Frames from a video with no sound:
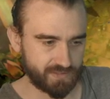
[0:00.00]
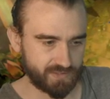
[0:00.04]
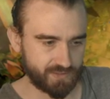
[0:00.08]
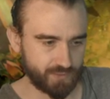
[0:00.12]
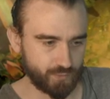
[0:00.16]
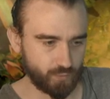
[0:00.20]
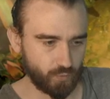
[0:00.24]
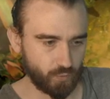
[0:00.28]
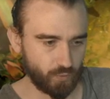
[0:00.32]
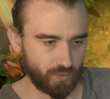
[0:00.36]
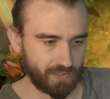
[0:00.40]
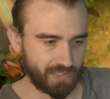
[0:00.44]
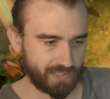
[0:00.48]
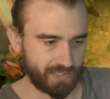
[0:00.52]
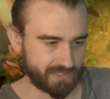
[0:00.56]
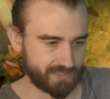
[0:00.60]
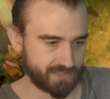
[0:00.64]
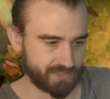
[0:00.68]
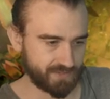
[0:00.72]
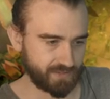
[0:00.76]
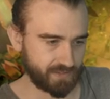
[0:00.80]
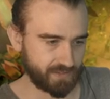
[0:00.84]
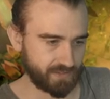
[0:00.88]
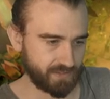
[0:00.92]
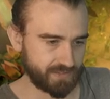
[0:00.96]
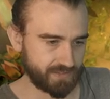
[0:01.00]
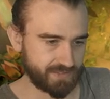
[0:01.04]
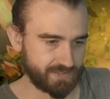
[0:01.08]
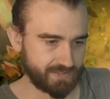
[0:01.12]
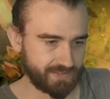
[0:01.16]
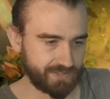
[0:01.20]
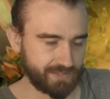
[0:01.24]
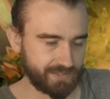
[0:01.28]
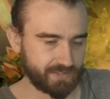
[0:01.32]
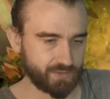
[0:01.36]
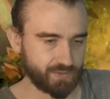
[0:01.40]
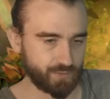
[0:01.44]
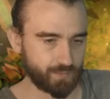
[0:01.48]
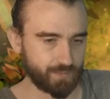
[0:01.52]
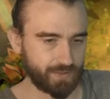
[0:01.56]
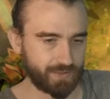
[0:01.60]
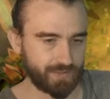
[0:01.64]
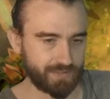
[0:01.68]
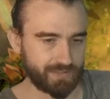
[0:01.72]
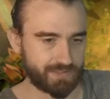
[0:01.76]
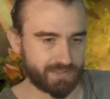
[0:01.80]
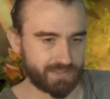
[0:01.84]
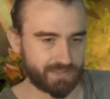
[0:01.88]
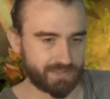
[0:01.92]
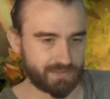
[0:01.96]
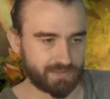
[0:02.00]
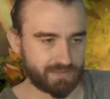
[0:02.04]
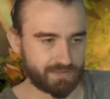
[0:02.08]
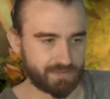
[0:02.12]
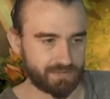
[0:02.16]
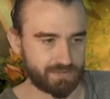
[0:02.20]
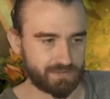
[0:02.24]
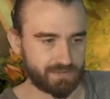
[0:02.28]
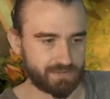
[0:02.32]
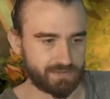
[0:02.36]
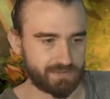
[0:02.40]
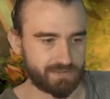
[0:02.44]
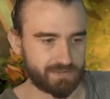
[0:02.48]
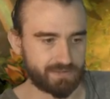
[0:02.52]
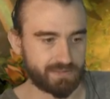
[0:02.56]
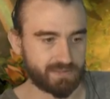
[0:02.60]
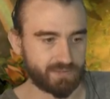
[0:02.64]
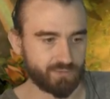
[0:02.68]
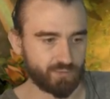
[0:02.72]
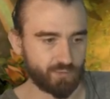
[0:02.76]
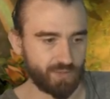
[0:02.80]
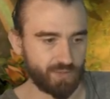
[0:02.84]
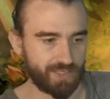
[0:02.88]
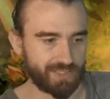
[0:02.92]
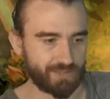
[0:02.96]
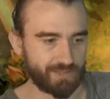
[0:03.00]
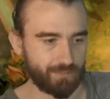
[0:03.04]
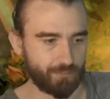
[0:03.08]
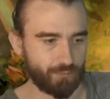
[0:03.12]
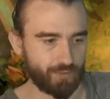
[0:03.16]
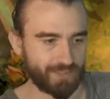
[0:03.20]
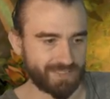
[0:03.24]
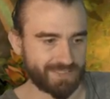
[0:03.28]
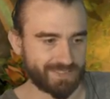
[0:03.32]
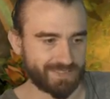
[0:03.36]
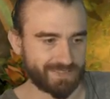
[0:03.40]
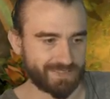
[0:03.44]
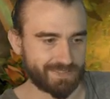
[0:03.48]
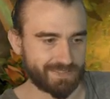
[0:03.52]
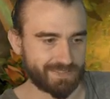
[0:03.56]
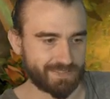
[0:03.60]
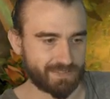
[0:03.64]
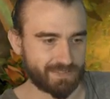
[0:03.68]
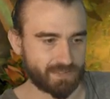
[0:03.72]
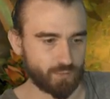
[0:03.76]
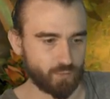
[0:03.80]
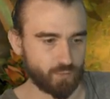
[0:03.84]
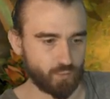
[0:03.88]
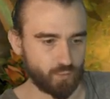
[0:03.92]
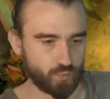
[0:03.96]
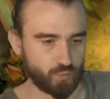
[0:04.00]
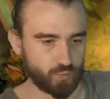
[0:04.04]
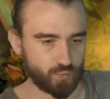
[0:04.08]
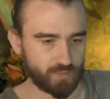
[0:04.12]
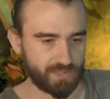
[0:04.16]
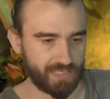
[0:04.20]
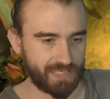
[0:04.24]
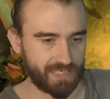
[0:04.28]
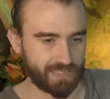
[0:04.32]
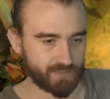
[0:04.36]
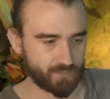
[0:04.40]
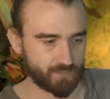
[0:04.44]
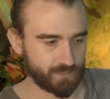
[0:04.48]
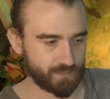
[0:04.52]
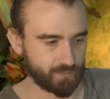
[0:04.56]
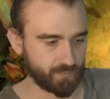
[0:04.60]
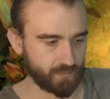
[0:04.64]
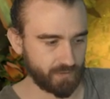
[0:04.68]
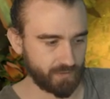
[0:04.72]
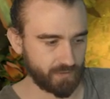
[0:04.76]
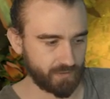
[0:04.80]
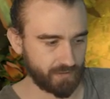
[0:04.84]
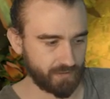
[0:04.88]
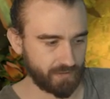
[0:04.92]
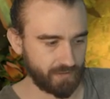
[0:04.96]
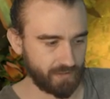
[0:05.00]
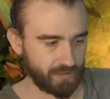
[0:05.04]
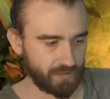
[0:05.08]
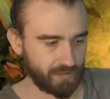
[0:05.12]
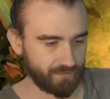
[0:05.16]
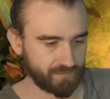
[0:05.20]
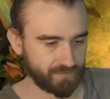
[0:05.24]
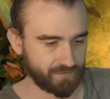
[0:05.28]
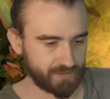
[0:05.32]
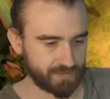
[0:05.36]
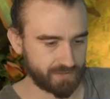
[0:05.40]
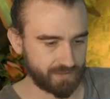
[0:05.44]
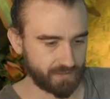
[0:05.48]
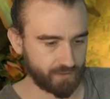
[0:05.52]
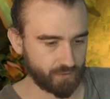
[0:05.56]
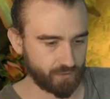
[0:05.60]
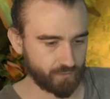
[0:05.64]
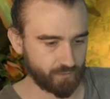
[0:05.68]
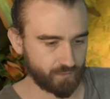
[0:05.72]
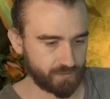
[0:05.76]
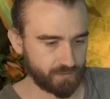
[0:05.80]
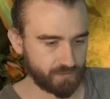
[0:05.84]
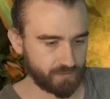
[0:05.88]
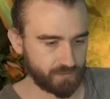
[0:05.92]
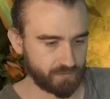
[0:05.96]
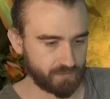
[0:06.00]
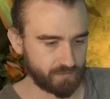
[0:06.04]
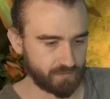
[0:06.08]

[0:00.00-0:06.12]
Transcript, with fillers: Two or less. Okay, doesn't kill it too much. Dread Presence. Ooh, that we love to take over.